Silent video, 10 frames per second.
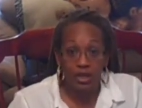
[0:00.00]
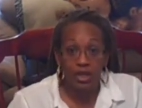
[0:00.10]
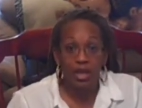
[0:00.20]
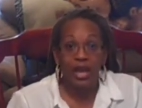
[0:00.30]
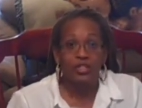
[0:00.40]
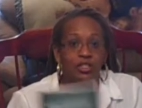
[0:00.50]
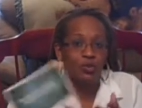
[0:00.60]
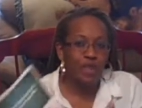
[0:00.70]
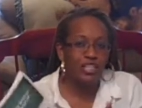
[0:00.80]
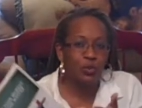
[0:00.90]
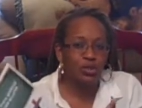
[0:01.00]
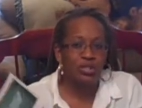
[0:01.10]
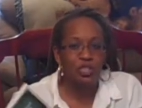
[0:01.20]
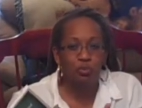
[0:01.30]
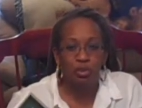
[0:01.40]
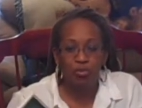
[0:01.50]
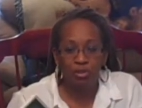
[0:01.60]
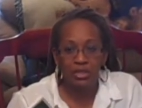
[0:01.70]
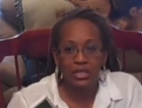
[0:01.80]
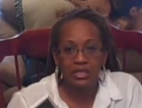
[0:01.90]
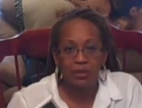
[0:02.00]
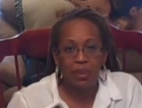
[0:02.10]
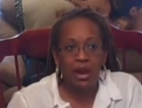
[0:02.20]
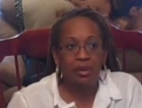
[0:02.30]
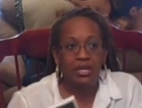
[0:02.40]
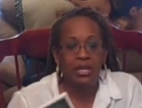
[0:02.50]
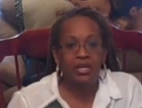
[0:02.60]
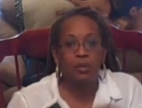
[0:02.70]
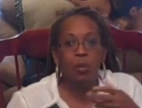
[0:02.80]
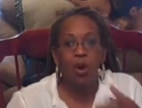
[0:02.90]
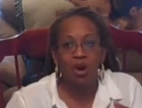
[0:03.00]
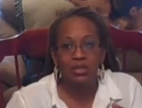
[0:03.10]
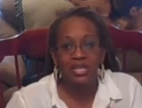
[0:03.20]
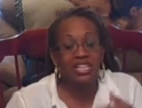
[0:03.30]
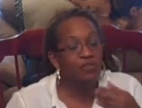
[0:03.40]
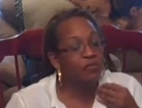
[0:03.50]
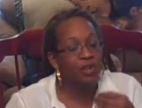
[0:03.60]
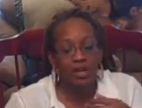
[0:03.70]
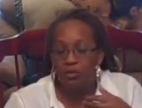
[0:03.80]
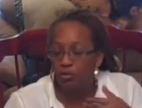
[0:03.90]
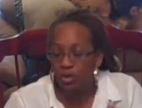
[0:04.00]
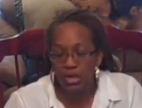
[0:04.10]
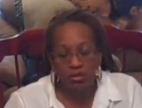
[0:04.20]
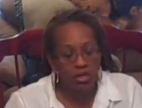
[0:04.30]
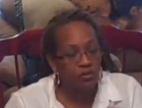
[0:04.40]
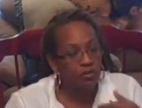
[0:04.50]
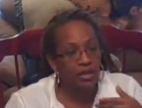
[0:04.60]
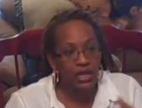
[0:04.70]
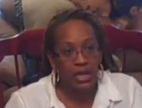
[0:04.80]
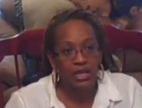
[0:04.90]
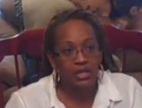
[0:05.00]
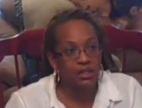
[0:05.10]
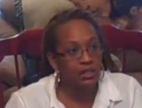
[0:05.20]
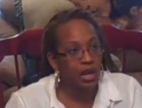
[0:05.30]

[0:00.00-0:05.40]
Amen. And so that's what this book really is about. And it, and it walks, it's very real, it's very candid.